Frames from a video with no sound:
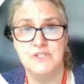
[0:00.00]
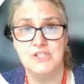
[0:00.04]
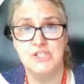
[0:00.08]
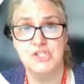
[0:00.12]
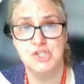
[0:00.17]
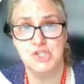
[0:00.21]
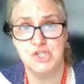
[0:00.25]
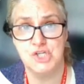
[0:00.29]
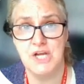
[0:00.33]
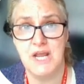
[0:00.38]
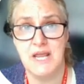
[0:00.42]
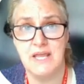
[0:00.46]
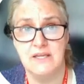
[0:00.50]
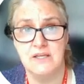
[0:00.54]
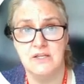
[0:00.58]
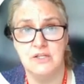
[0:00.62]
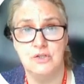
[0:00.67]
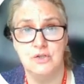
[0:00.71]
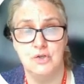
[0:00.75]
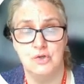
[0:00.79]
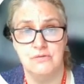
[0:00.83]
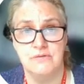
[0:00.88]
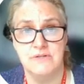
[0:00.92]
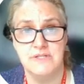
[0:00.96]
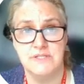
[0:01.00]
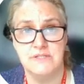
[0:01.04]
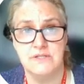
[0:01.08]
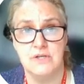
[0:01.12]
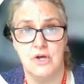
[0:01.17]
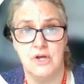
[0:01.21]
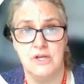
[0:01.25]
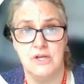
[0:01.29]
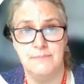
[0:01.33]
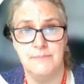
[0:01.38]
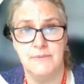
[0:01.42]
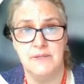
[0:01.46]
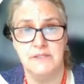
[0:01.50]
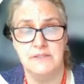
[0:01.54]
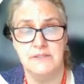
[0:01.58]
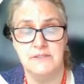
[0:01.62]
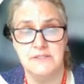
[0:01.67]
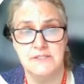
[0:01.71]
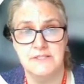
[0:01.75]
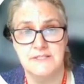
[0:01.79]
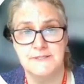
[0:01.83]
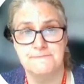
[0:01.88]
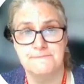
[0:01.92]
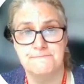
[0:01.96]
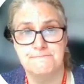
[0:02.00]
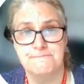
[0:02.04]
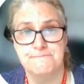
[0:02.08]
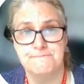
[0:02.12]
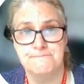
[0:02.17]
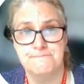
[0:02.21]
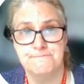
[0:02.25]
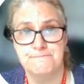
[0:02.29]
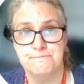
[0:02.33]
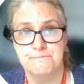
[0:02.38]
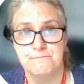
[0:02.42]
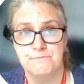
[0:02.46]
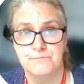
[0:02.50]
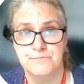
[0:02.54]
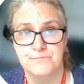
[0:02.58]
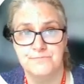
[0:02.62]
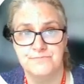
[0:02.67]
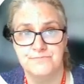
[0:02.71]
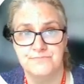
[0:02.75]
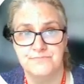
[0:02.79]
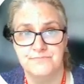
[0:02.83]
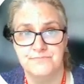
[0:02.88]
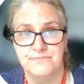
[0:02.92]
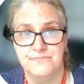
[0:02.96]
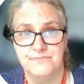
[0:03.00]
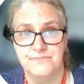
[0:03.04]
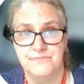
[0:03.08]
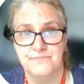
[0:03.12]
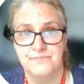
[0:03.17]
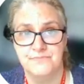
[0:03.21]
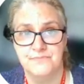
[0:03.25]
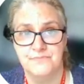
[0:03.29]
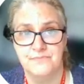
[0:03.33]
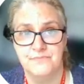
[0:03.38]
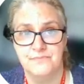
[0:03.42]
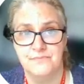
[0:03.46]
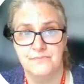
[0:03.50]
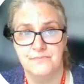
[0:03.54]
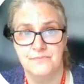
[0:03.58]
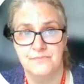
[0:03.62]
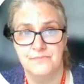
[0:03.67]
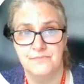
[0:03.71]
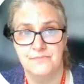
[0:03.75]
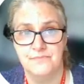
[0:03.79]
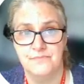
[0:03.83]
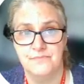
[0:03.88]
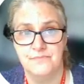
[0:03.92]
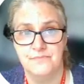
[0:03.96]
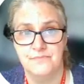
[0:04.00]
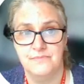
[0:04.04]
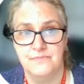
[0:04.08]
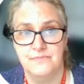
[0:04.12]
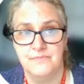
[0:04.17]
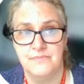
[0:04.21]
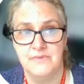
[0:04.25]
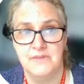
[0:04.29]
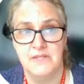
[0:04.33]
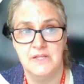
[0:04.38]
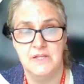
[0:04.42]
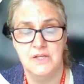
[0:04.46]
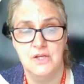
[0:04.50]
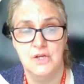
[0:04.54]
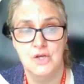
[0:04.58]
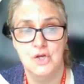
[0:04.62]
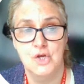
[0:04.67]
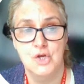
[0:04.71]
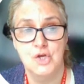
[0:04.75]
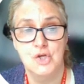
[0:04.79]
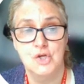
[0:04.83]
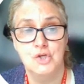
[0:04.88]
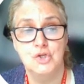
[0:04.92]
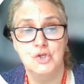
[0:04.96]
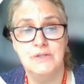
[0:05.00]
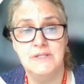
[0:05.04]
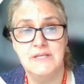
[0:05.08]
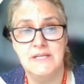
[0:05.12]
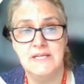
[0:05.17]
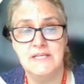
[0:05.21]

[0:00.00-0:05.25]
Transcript: So you've written your assignment. Do leave time to check your assignment.